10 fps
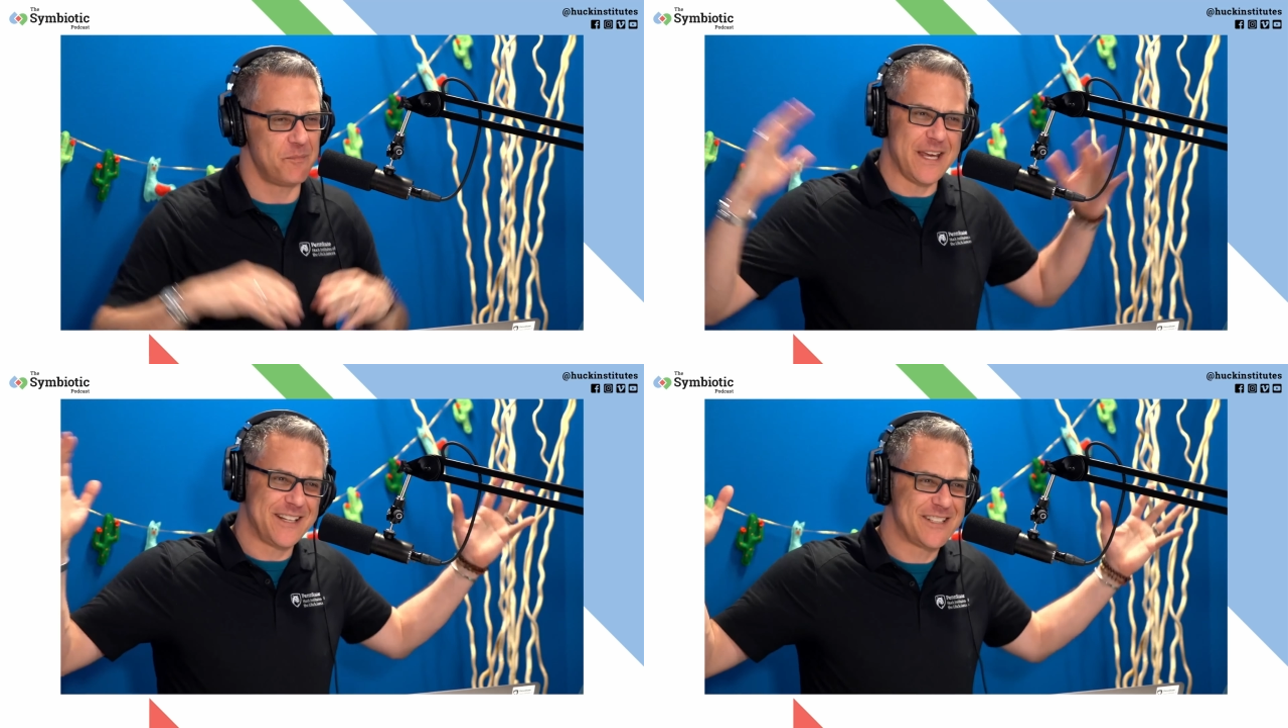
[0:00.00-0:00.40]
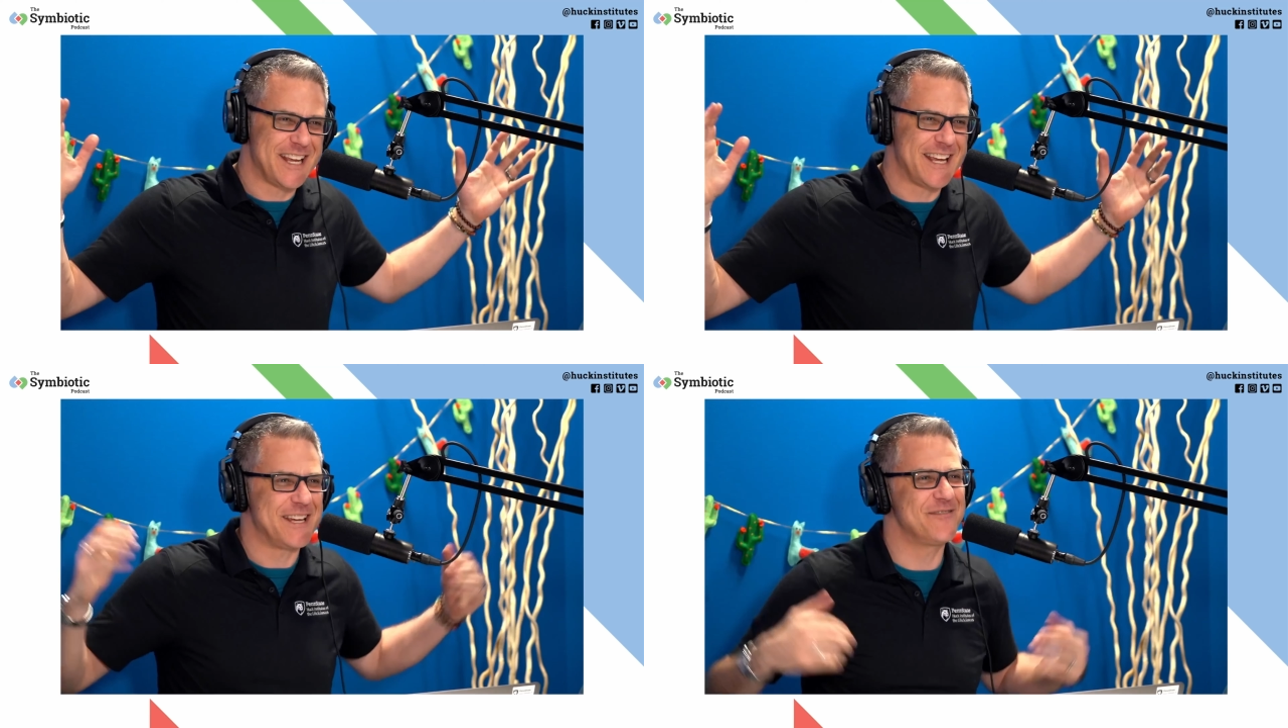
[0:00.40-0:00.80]
The big
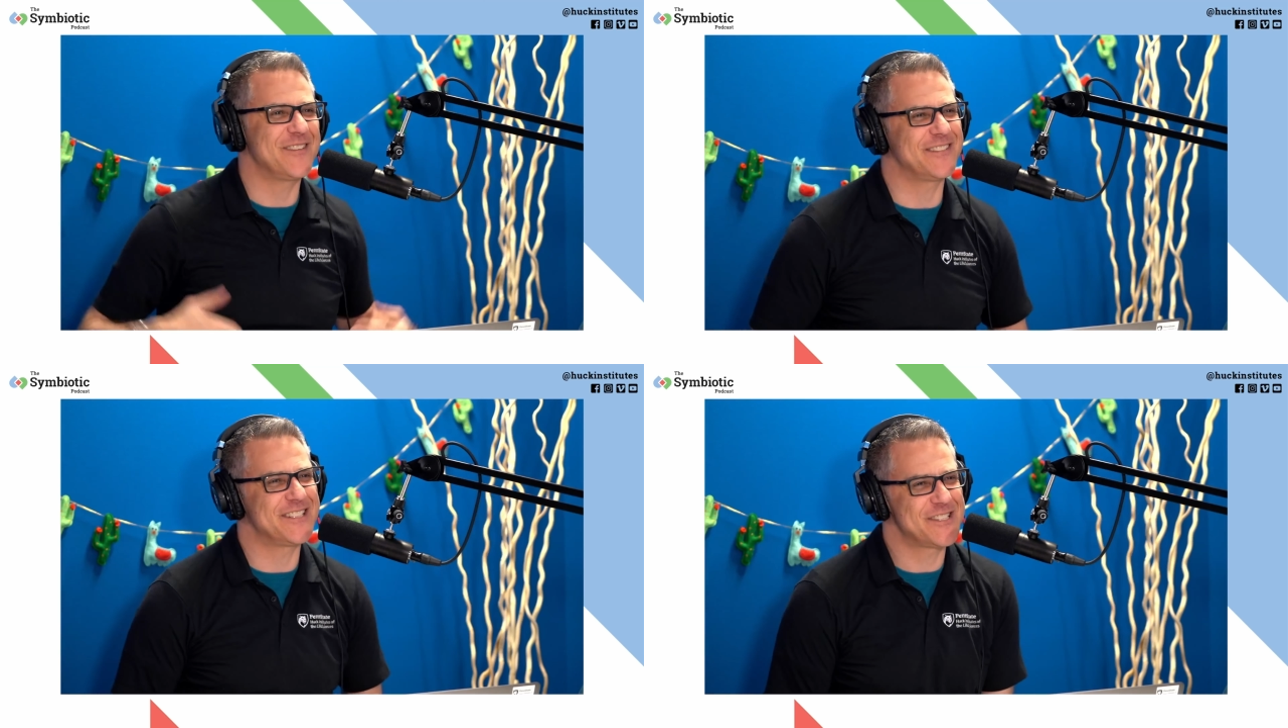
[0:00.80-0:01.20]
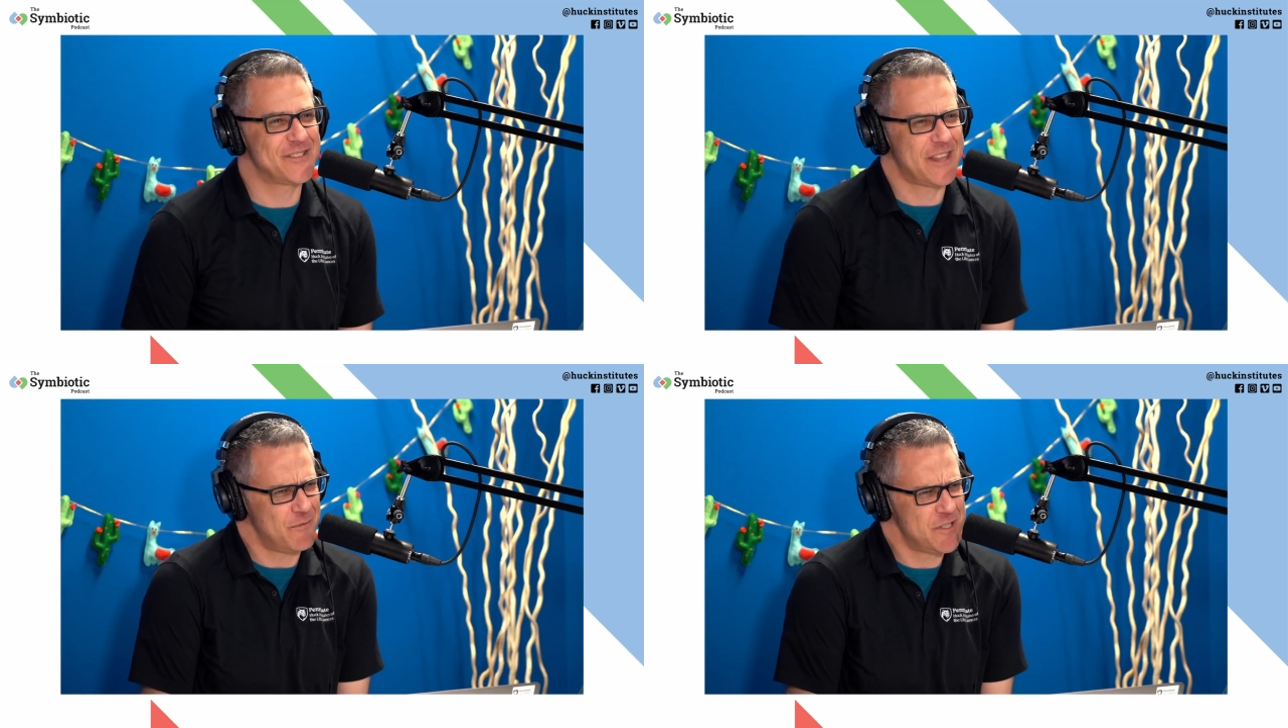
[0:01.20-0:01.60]
team,
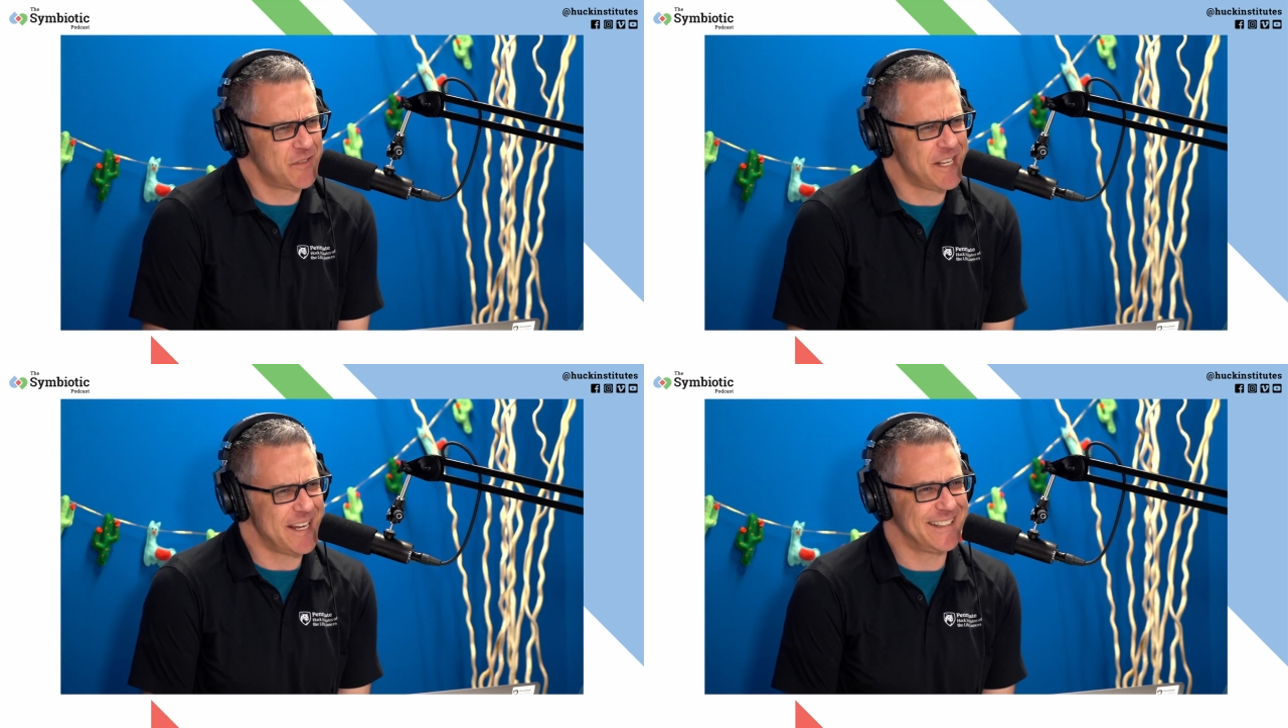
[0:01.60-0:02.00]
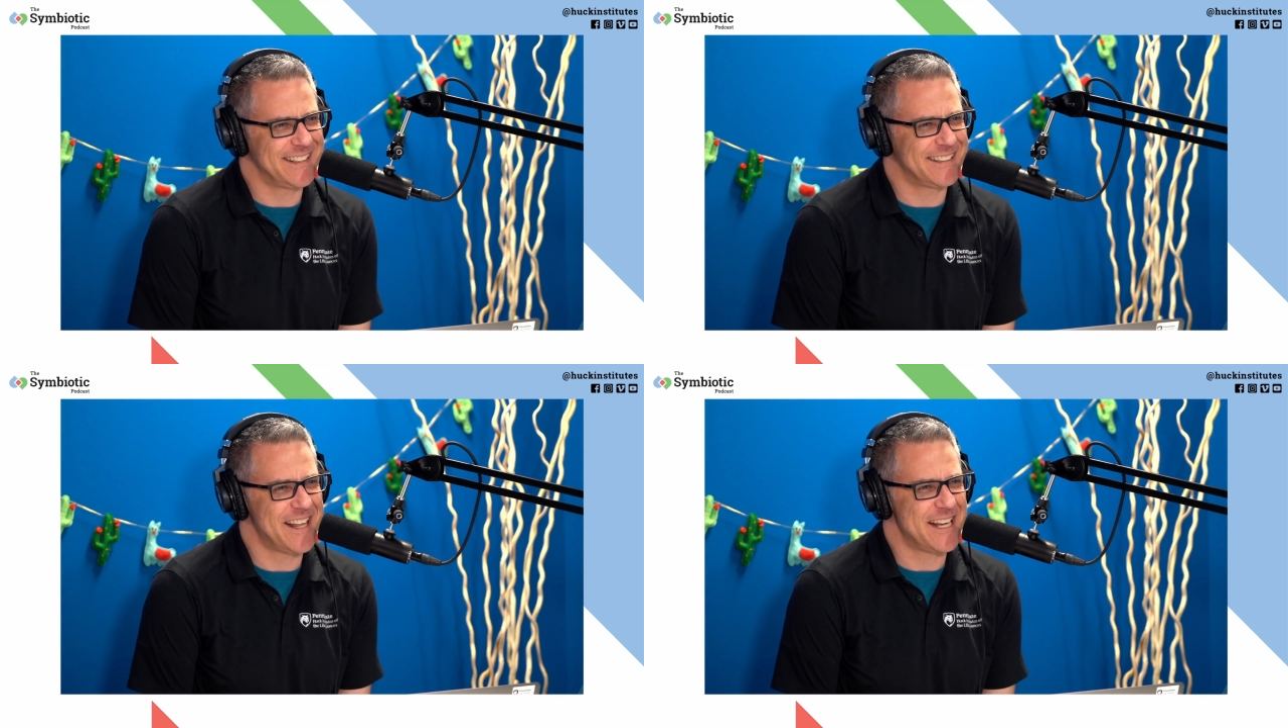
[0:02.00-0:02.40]
just that was taken like